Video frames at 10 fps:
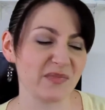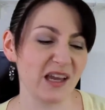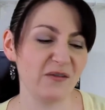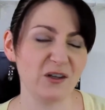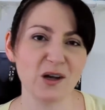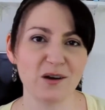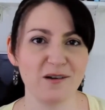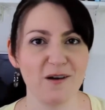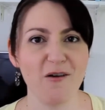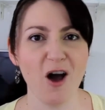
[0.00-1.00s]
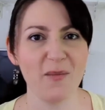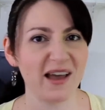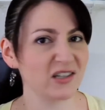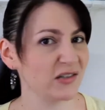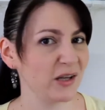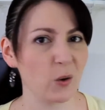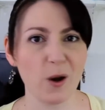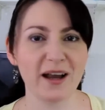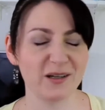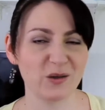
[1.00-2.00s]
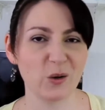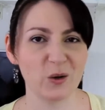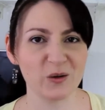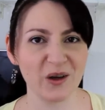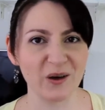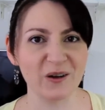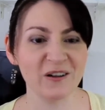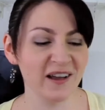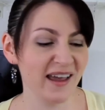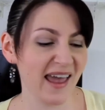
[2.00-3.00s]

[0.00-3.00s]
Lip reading: if you don't know, I'm actually quite a tall girl,